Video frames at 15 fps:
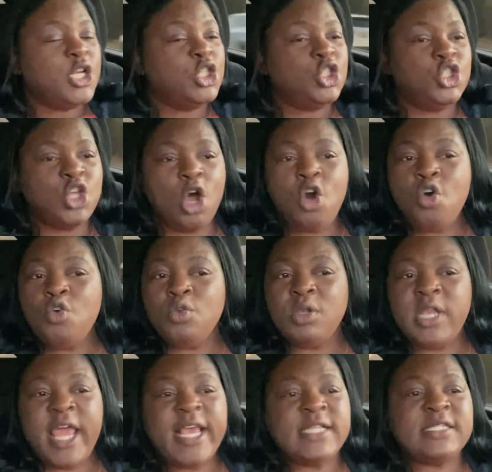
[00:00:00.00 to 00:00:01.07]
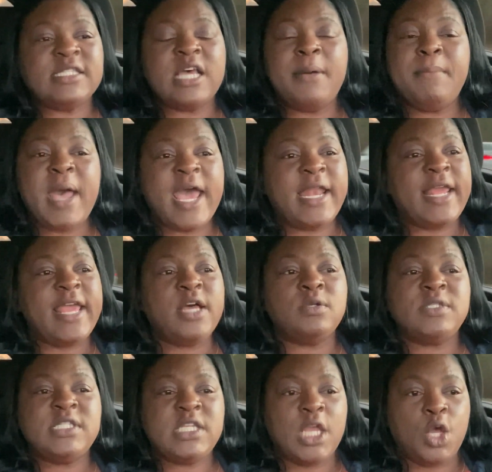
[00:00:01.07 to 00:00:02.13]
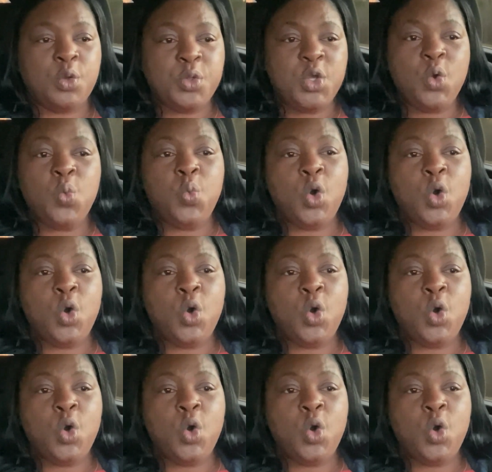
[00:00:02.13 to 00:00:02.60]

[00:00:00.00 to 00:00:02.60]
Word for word: Don't let somebody else tell you